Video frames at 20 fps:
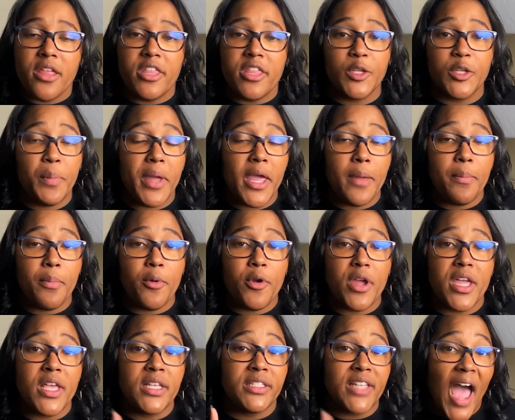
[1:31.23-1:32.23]
This paper
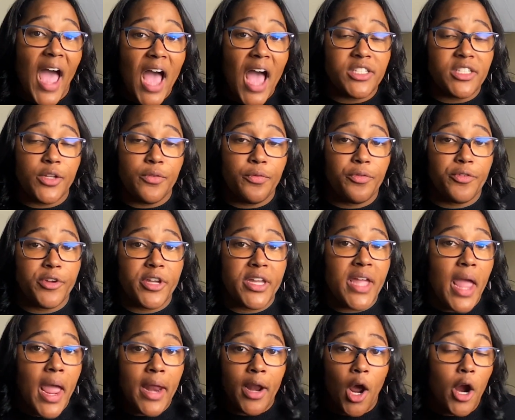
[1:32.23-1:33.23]
is acid-free
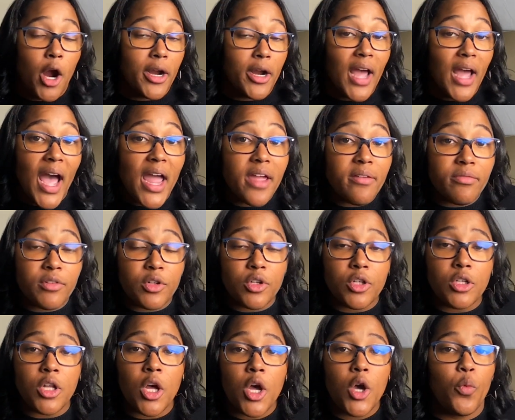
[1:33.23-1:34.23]
and
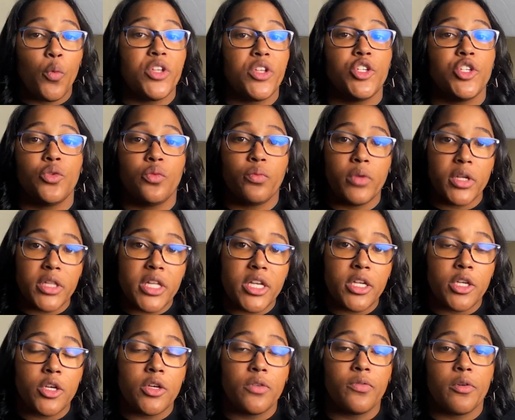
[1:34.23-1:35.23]
archival, which is really
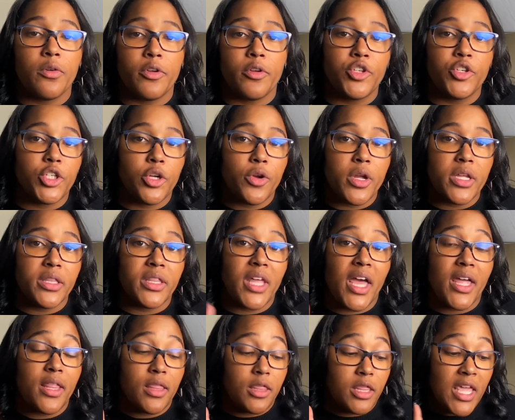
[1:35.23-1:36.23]
good for ensuring
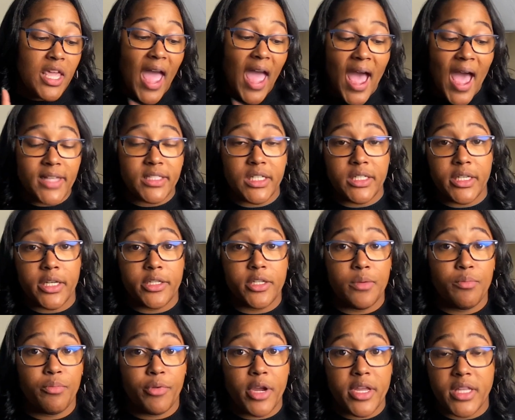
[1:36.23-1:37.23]
that the acid
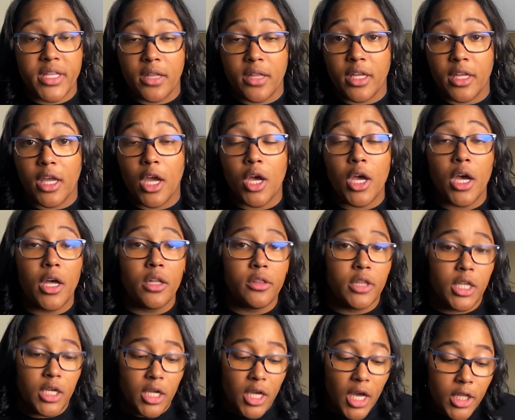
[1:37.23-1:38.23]
doesn't break down
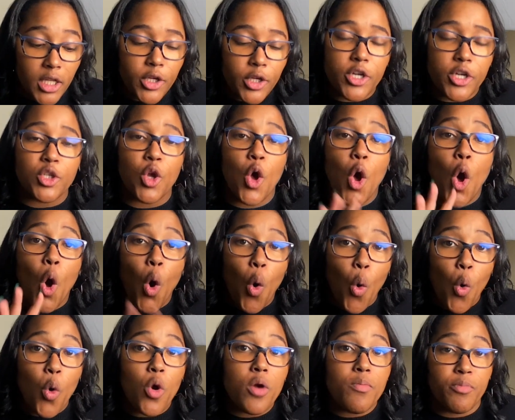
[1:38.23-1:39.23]
the colors
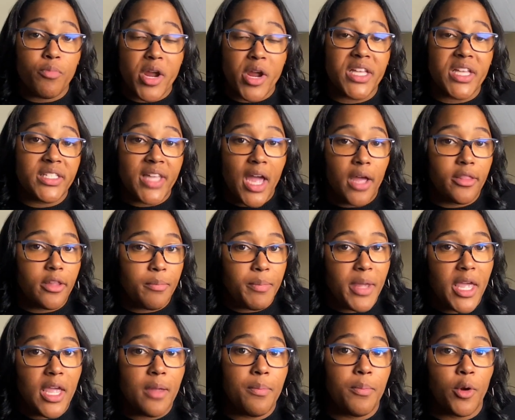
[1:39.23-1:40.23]
or breaks down the
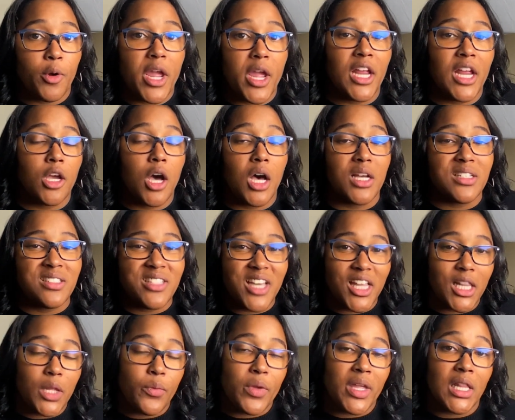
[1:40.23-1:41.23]
paper and cause
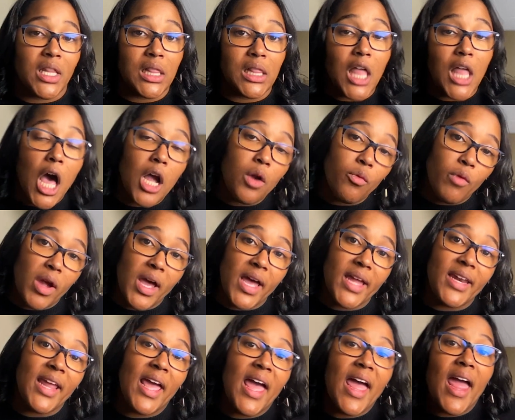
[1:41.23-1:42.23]
yellowing in the long
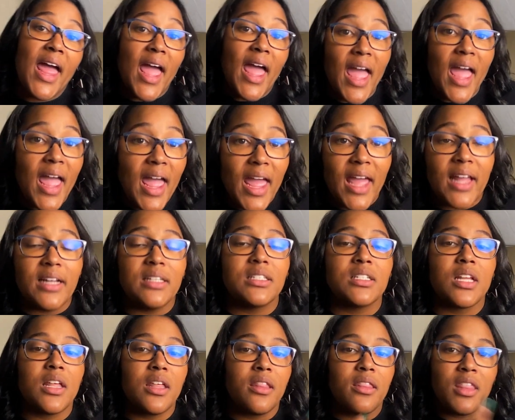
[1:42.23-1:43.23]
run. And
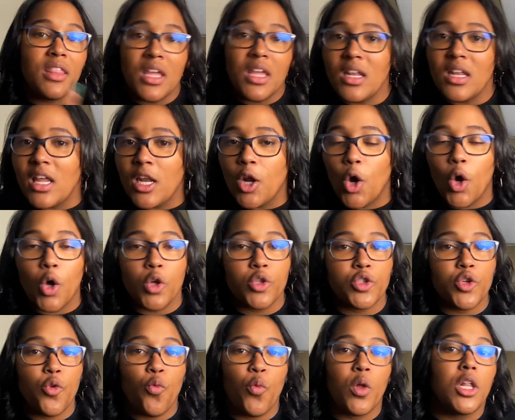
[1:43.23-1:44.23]
then it
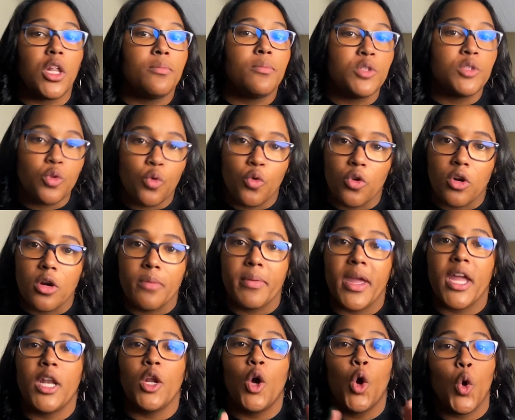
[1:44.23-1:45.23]
also will absorb
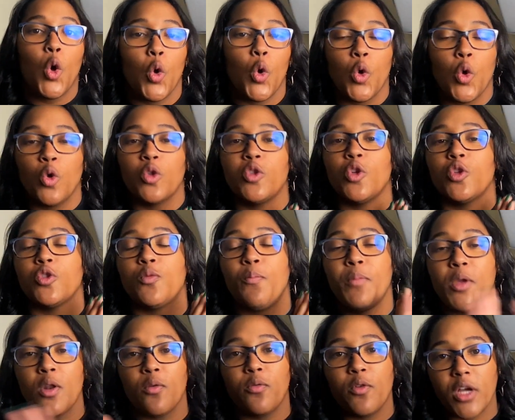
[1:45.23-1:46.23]
and hold those
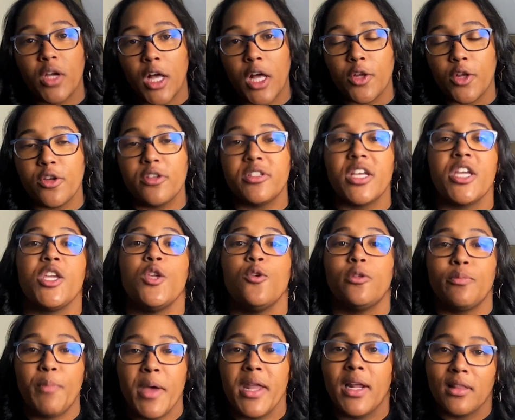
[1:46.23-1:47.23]
beautiful colors that you
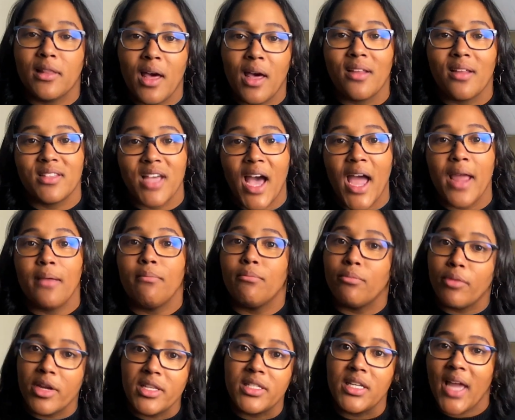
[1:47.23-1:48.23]
spend a lot of time
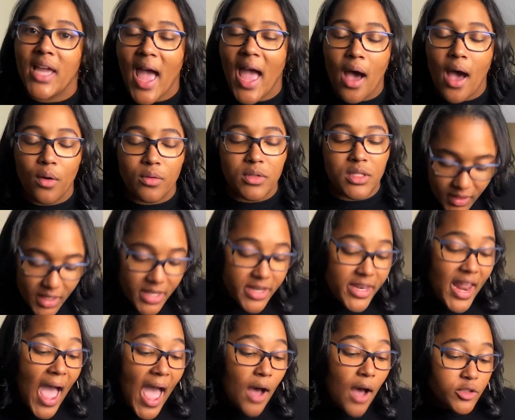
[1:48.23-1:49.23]
printing out.
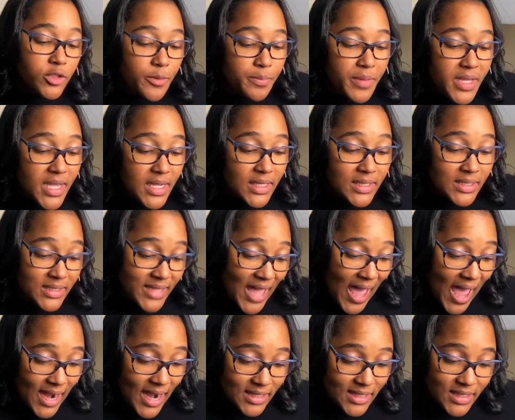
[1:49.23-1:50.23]
Now, to be
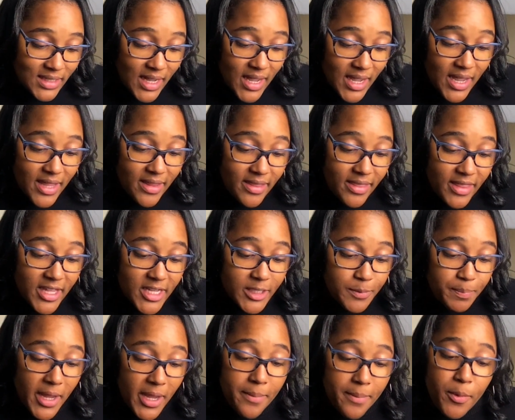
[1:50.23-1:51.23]
exact, this
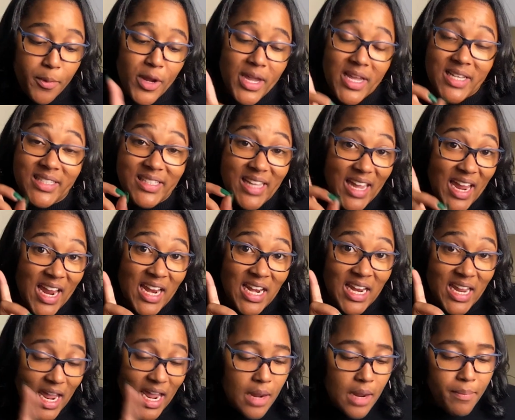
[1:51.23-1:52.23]
paper is
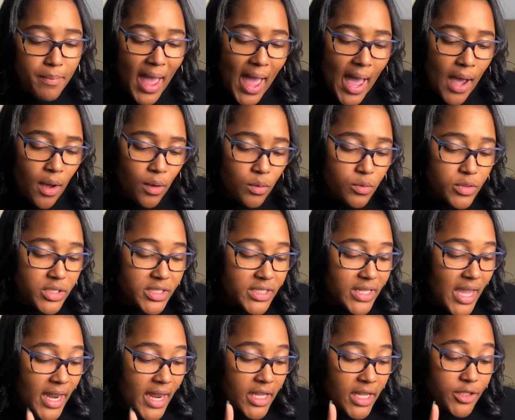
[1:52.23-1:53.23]
88 pounds
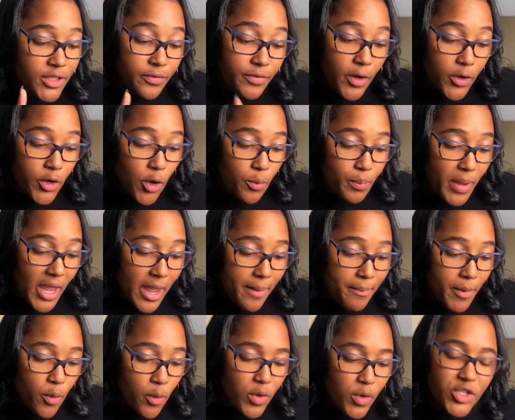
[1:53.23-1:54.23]
and it's a photo
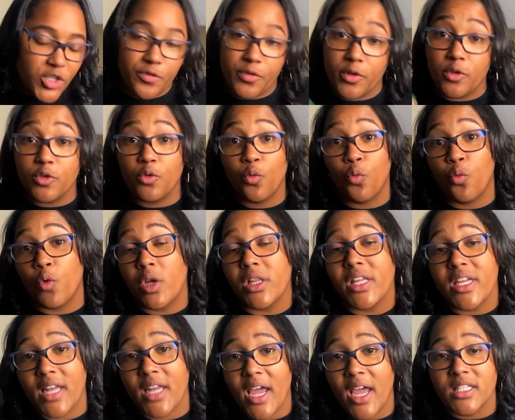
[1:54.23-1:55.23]
paper, which feels really
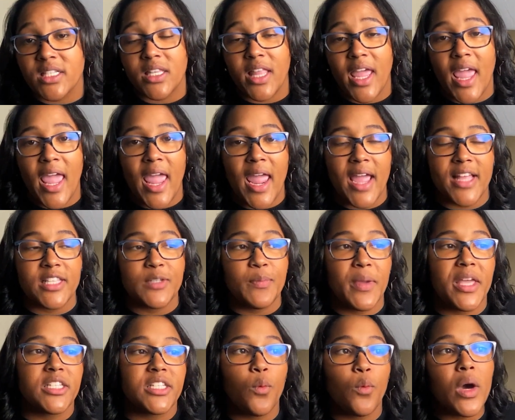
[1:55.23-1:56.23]
nice in the hands
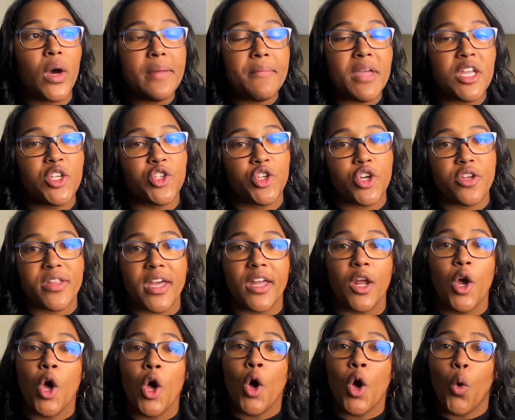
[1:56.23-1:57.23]
because I want to make sure that
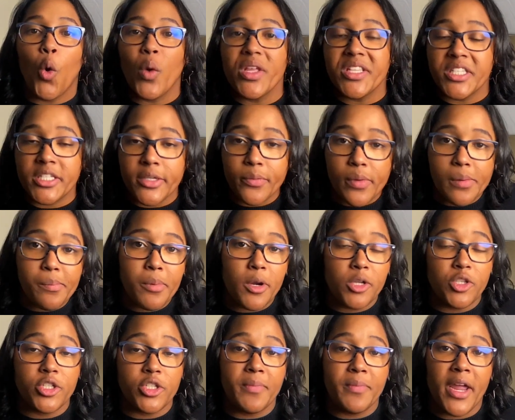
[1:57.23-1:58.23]
when someone
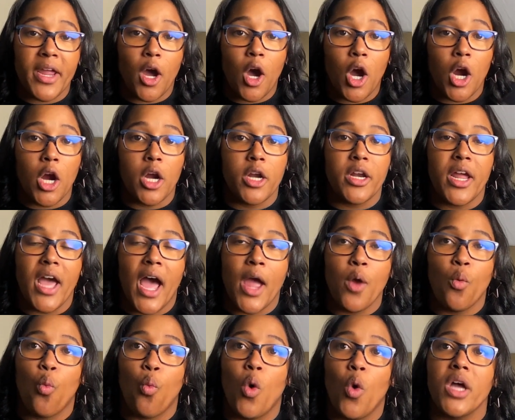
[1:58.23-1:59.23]
purchases my art, I
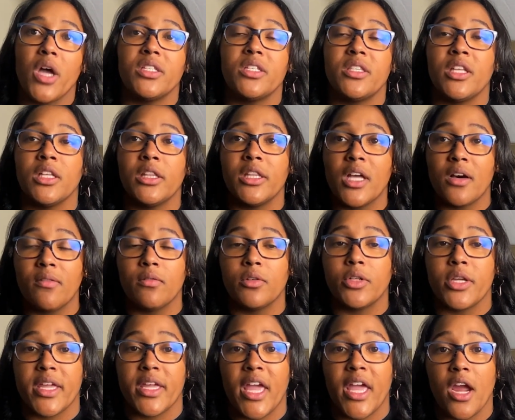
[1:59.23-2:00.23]
want the level
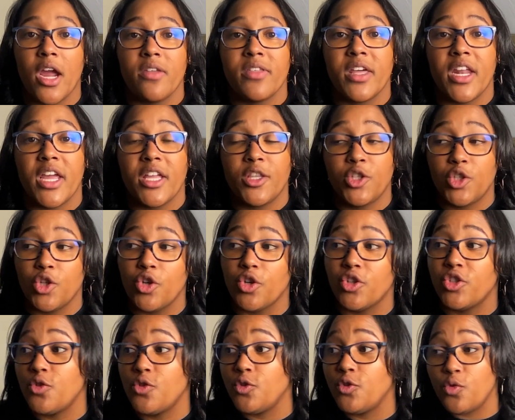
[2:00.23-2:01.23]
and care that it took
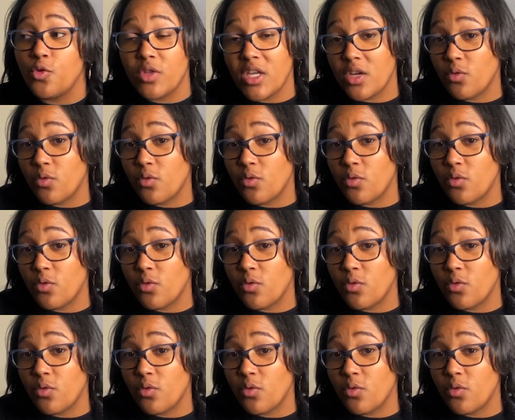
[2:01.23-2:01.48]
to do the